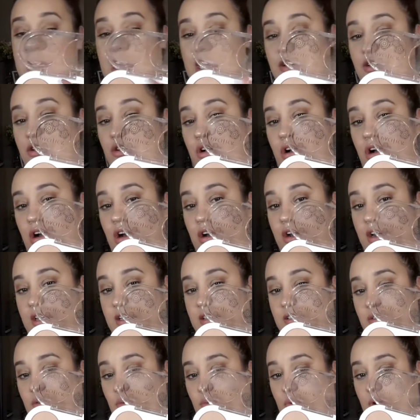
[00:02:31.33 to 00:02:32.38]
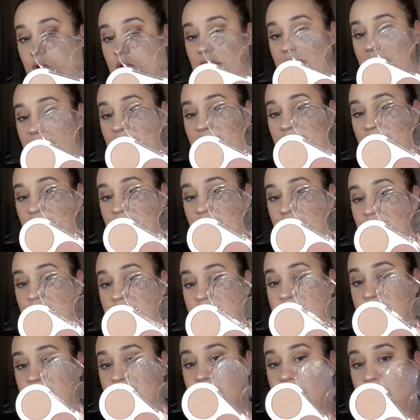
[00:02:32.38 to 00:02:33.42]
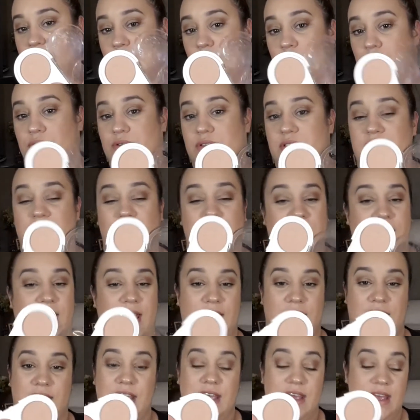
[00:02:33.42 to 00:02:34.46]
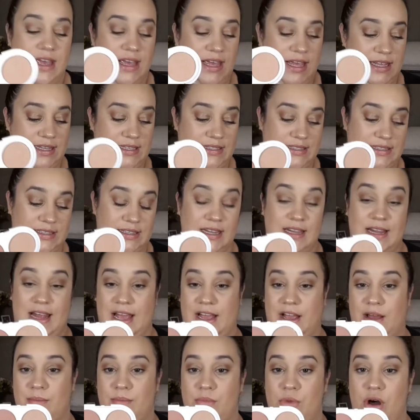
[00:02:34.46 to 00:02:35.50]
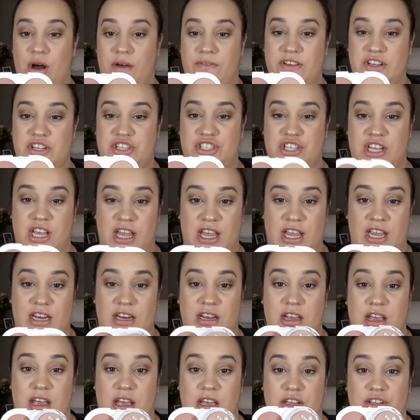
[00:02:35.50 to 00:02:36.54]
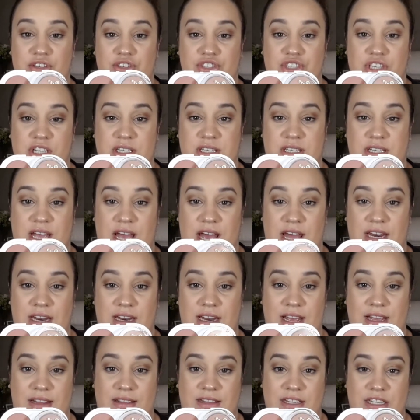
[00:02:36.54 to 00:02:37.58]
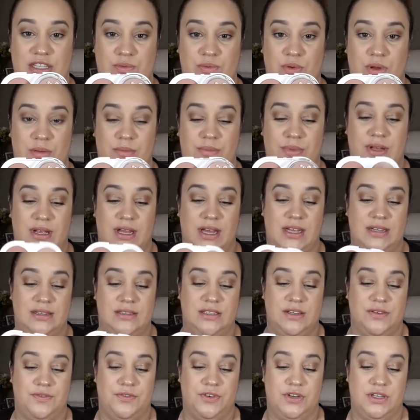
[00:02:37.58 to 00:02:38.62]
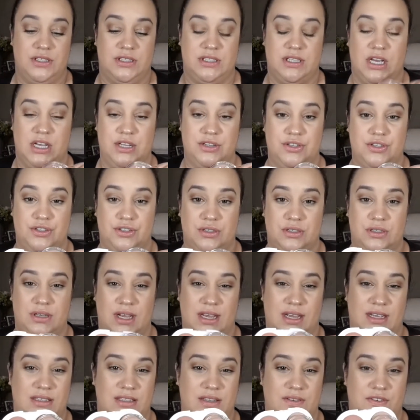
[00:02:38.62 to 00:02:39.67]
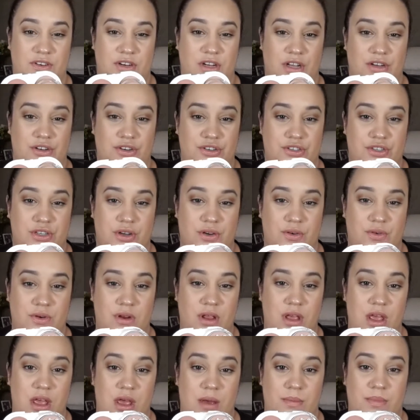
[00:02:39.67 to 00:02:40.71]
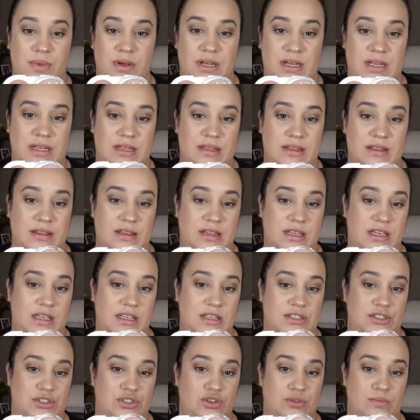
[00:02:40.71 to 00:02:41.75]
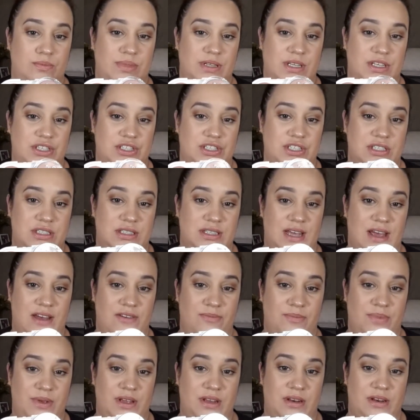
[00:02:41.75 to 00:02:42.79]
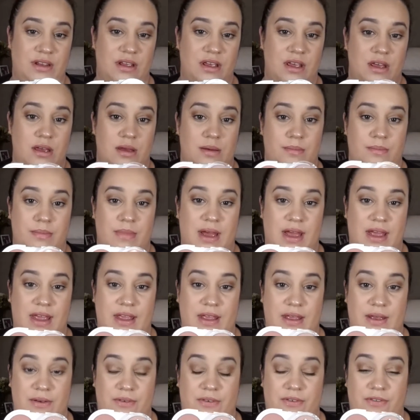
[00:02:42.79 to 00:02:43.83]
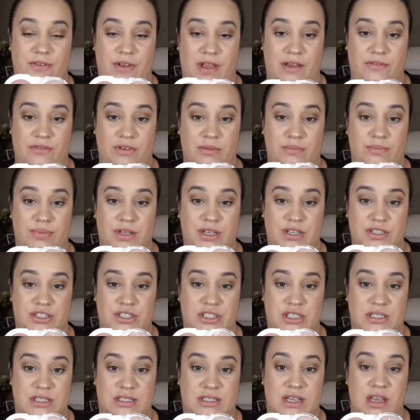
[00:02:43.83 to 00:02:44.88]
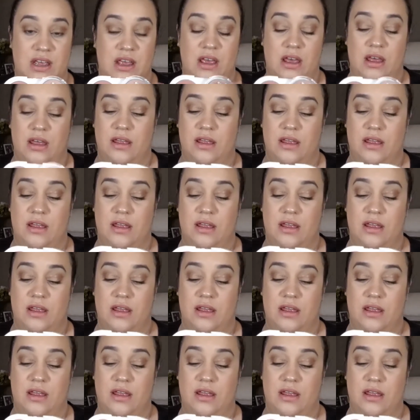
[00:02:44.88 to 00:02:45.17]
Tenderheart is the one I've been using the most. Again, it's like a mauve shade, just kind of like this one, but a different undertone. But these two blushes have been my favorite blushes.